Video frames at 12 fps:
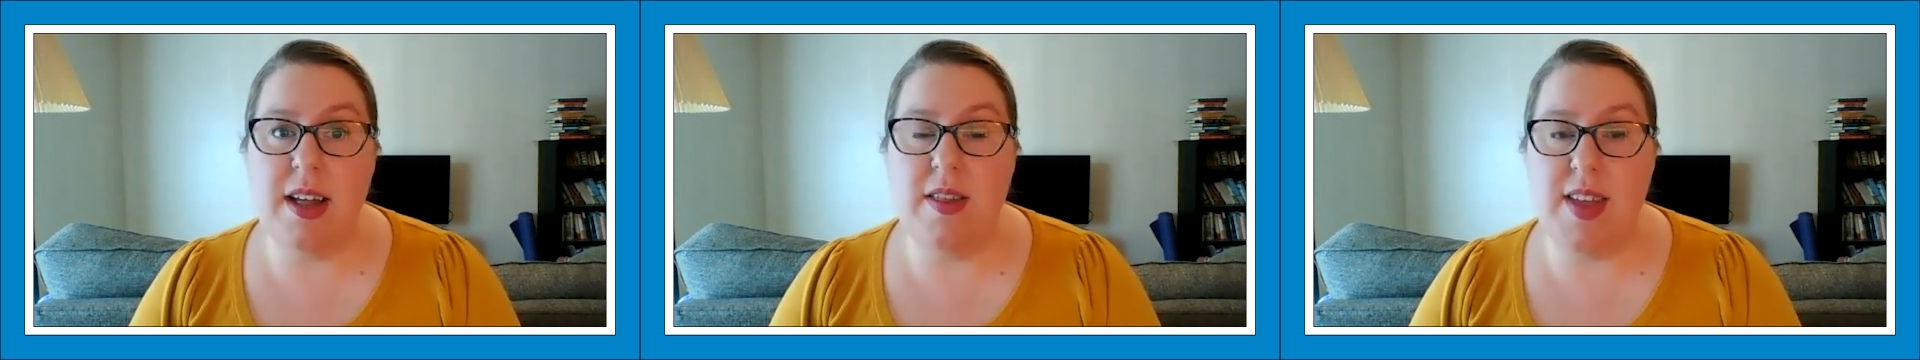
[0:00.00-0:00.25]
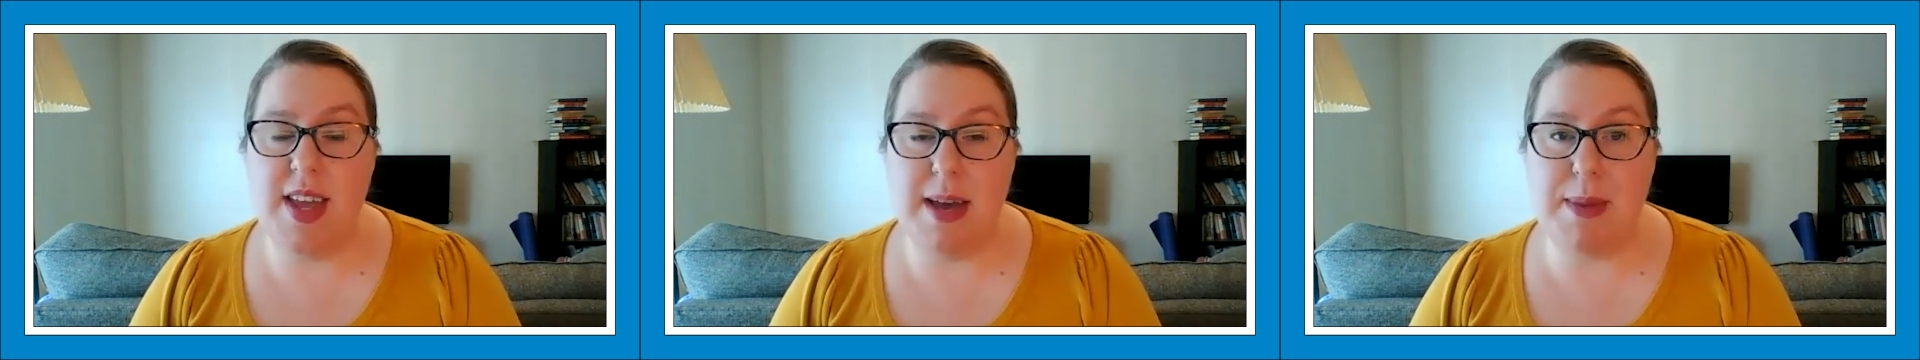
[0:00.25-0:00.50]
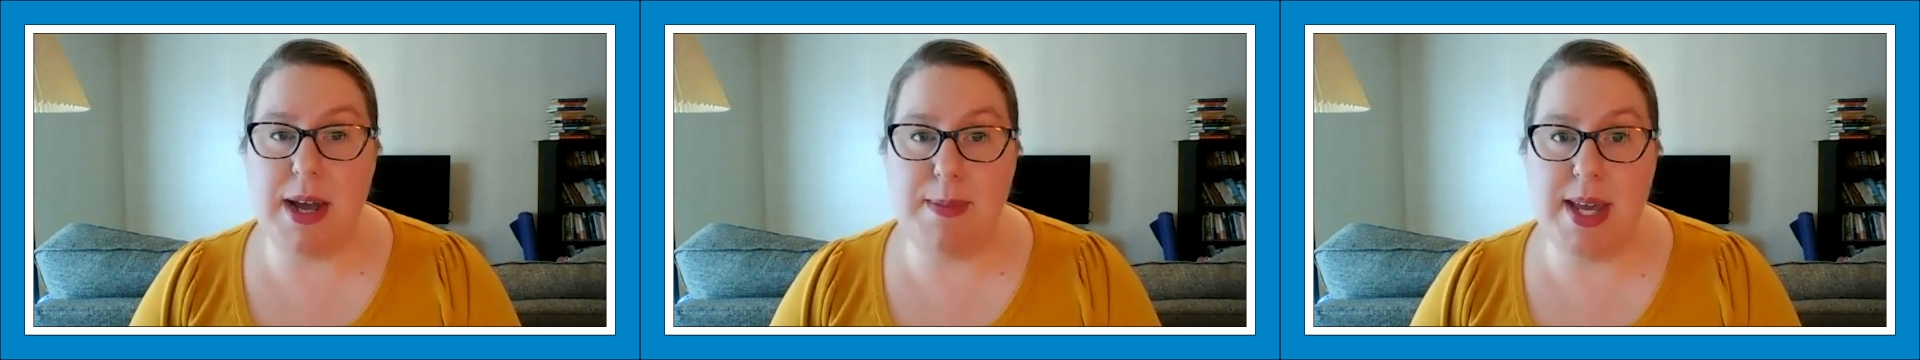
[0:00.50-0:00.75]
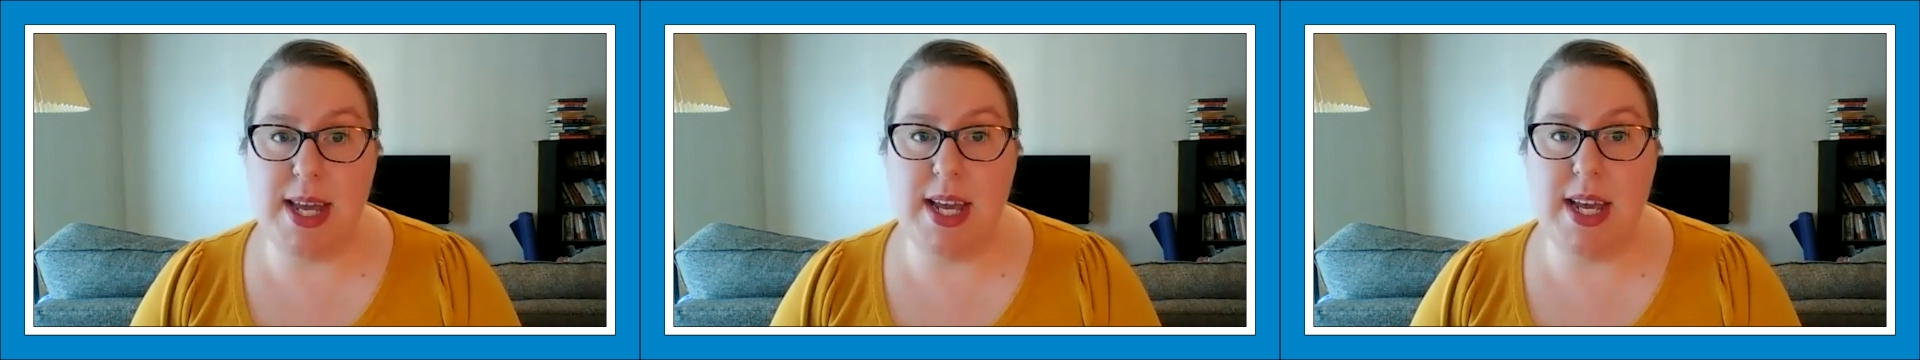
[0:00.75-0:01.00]
the
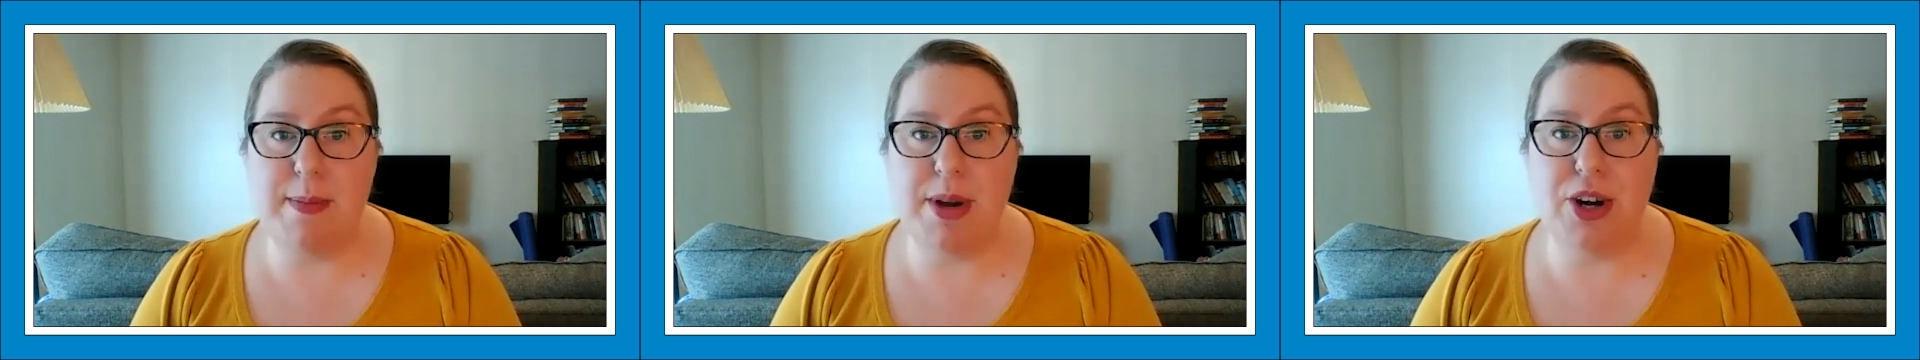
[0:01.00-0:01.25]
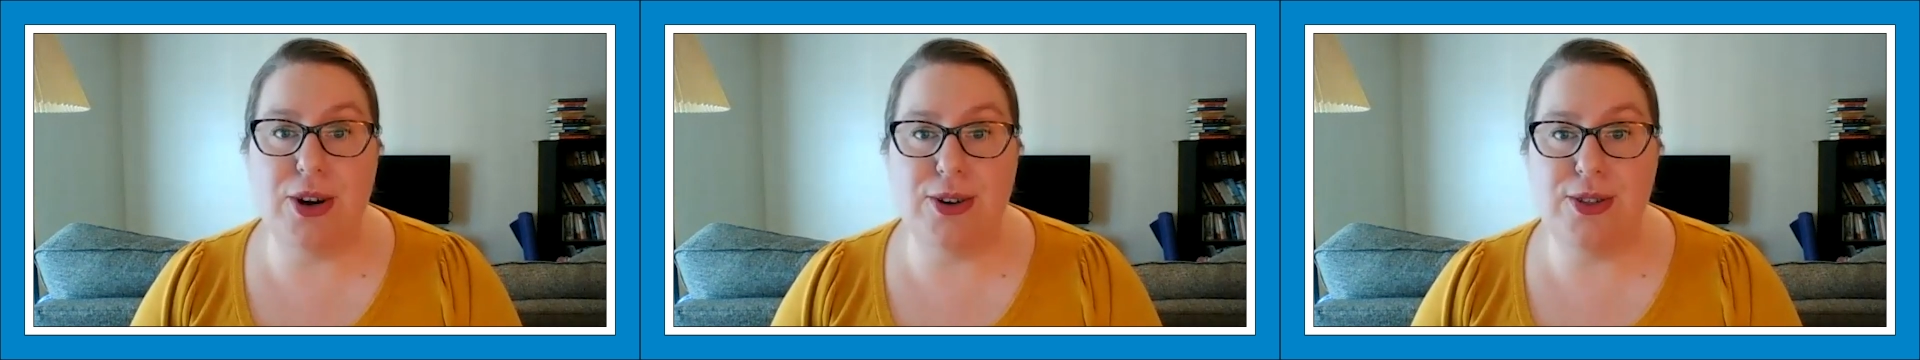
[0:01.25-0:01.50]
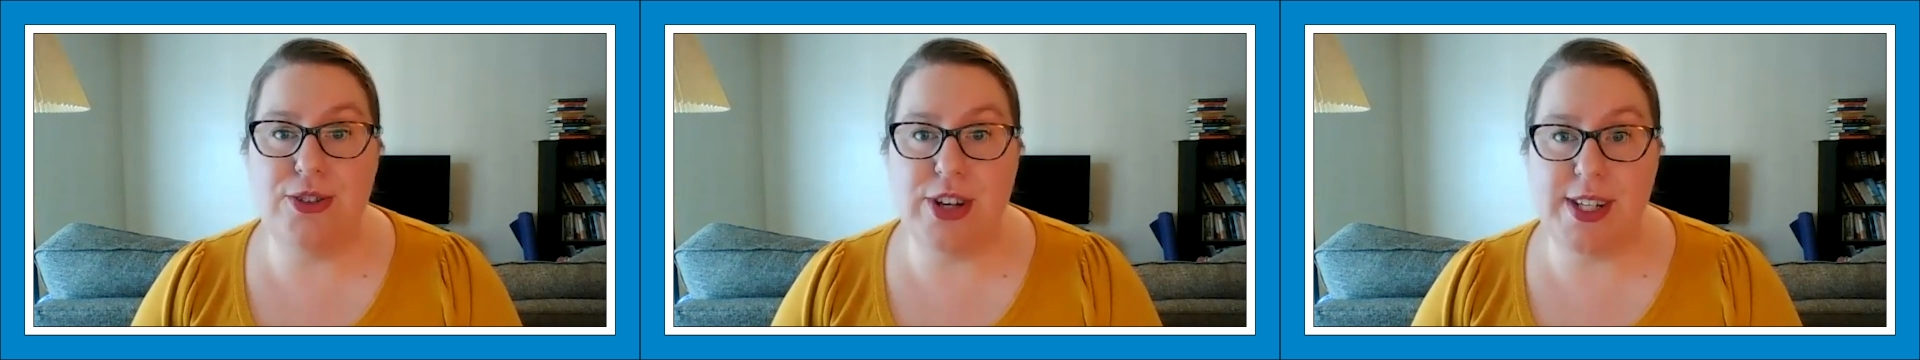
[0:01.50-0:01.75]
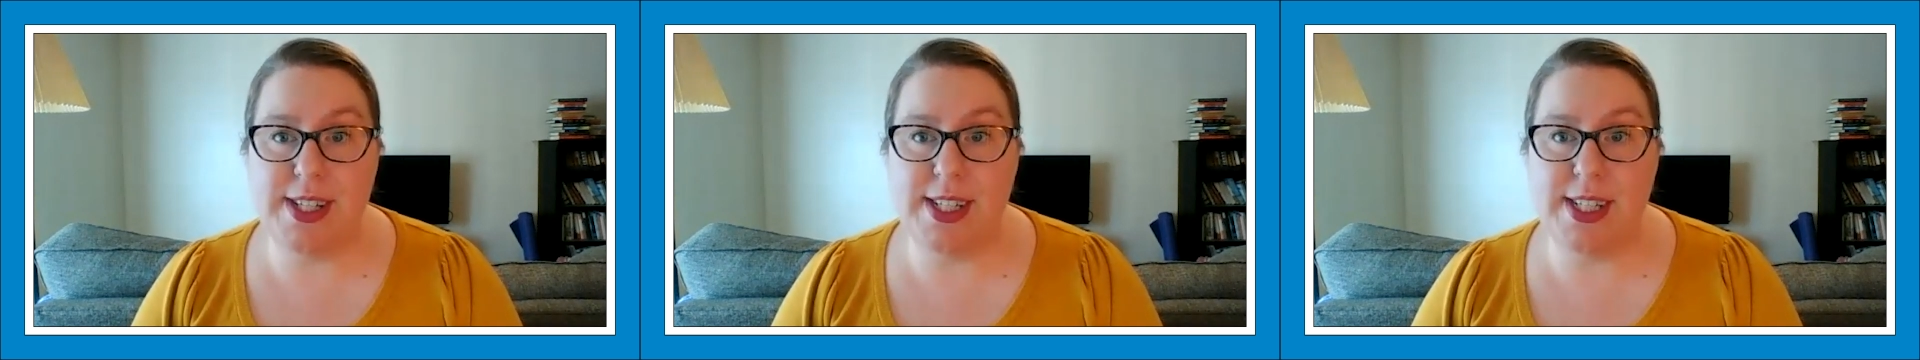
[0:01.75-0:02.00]
MIP and MacArthur
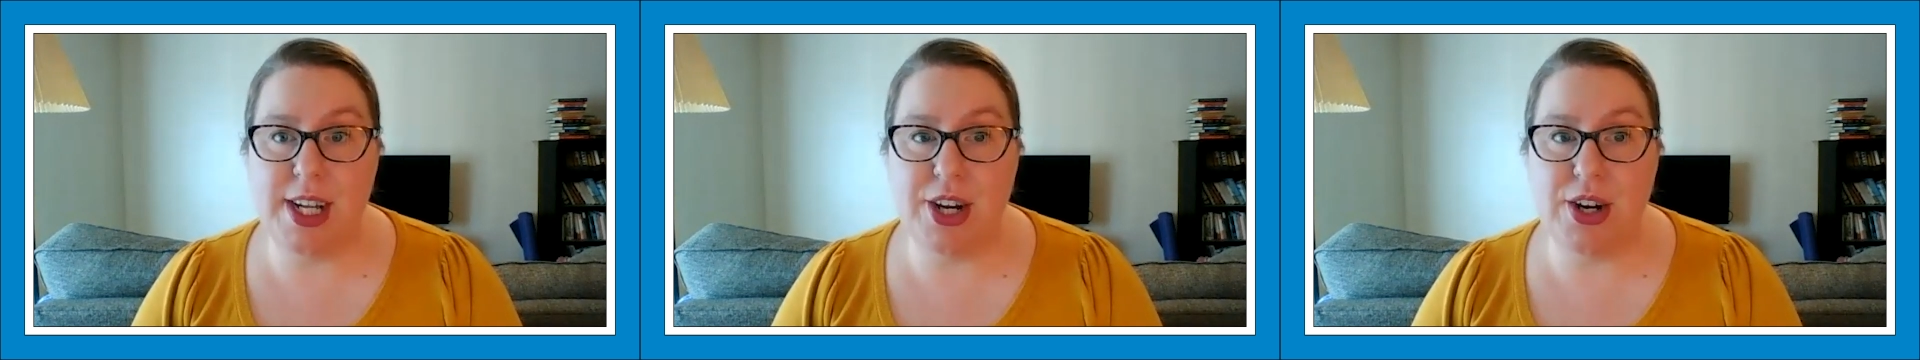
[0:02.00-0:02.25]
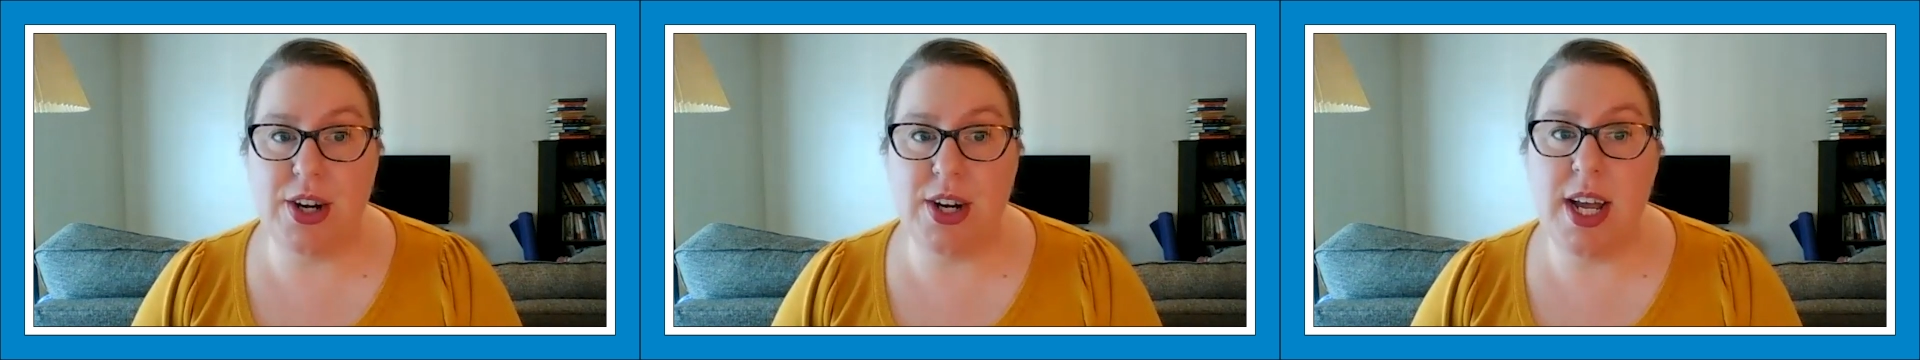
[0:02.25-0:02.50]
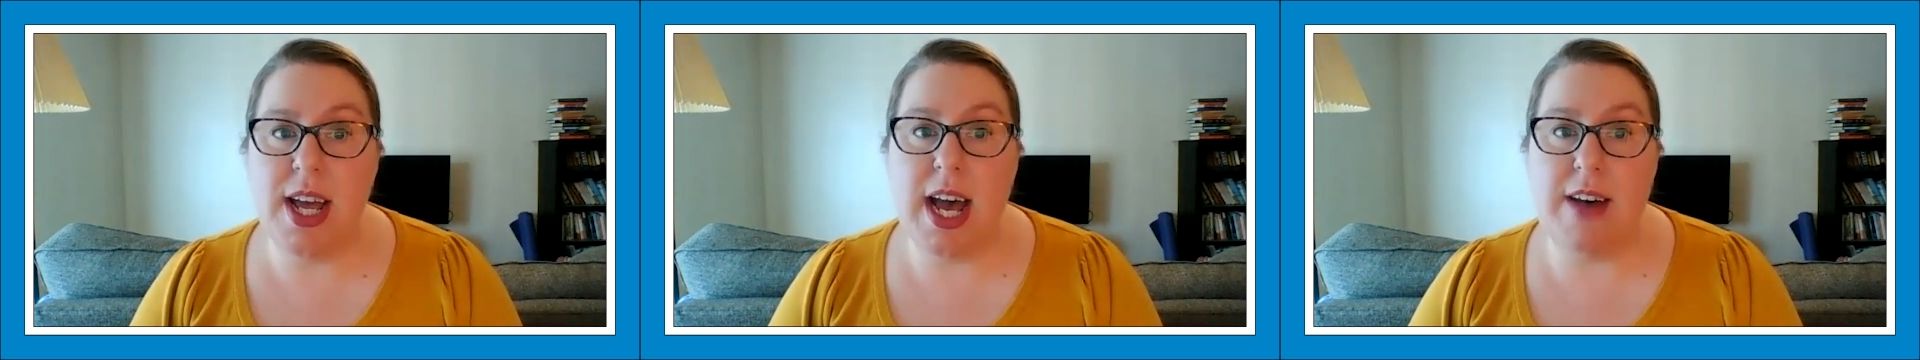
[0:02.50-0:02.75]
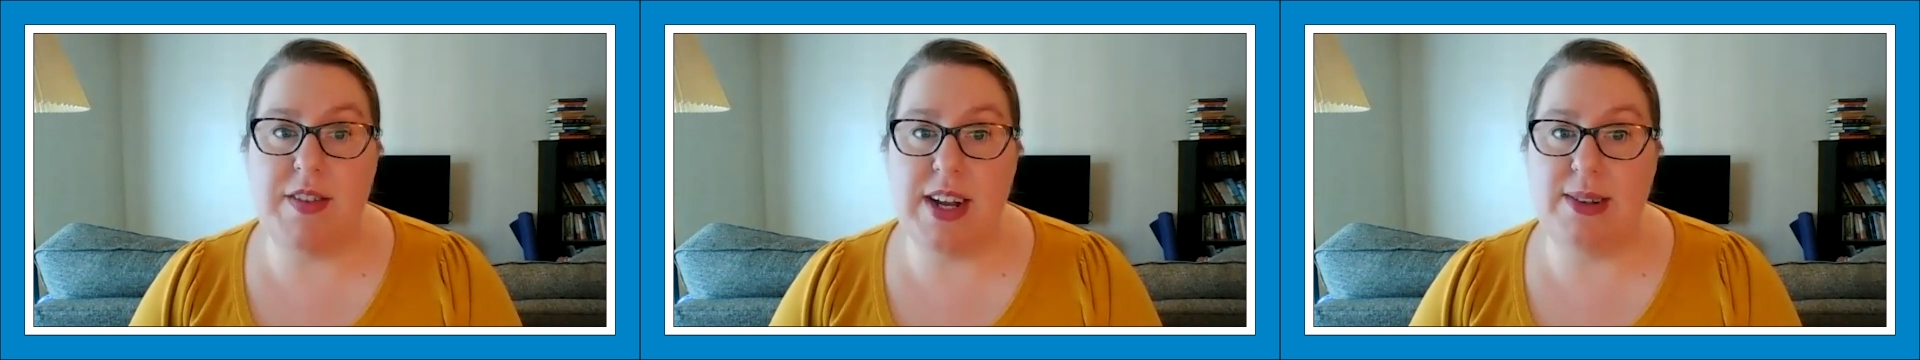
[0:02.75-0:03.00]
Justice Center
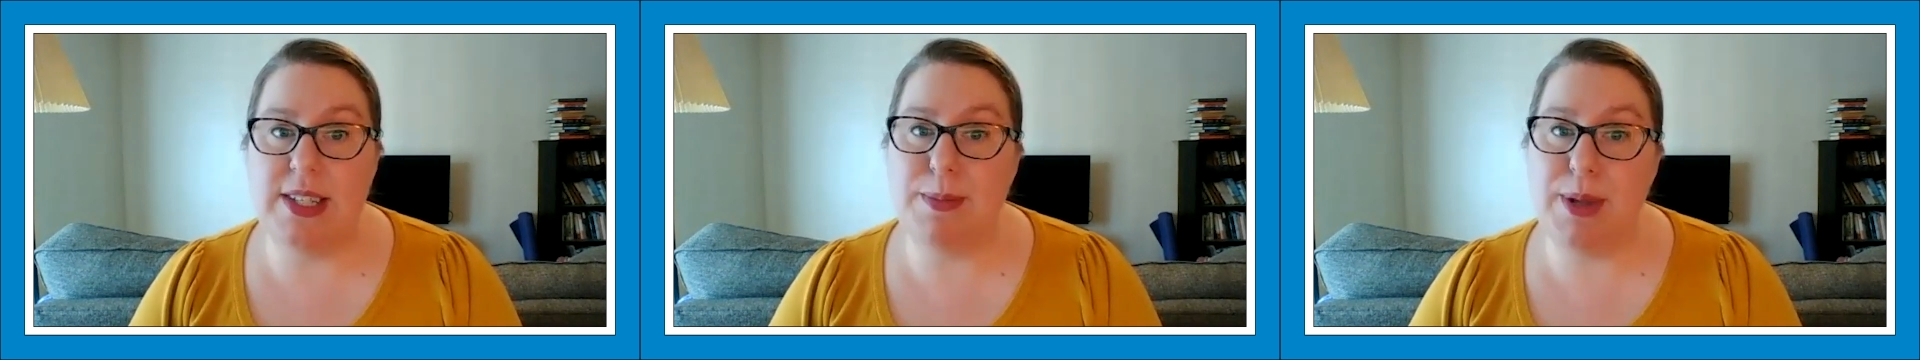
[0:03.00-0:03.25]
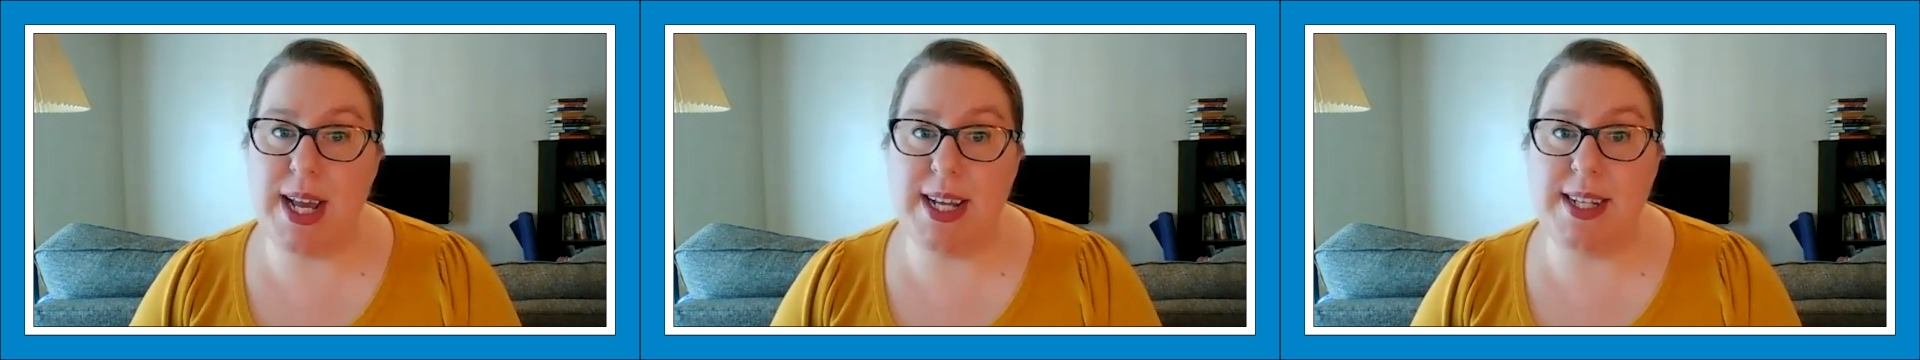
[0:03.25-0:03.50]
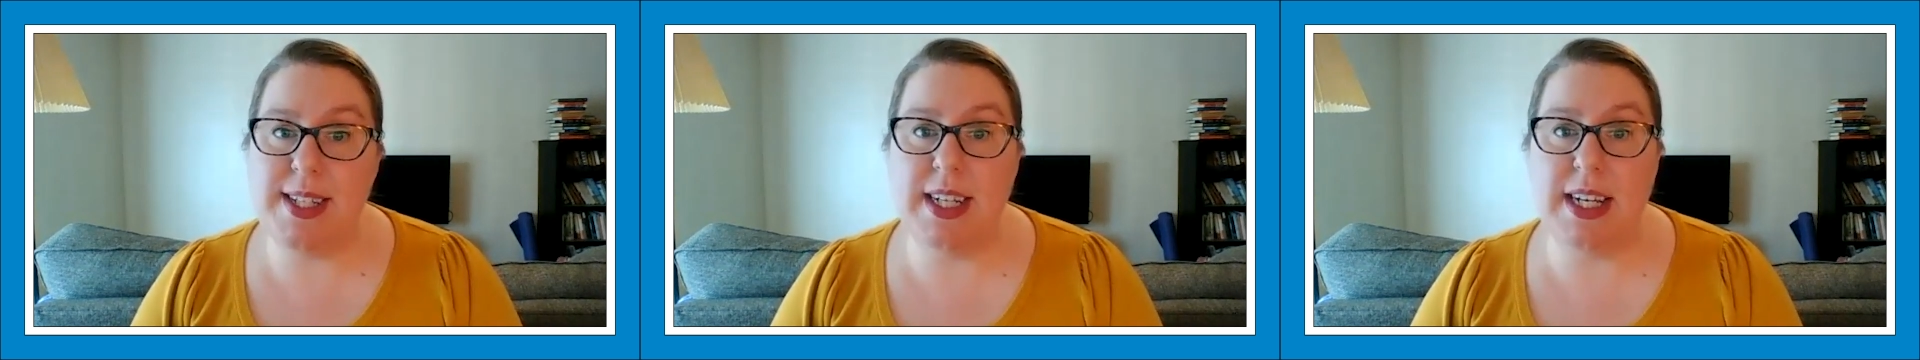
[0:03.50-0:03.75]
have announced plans to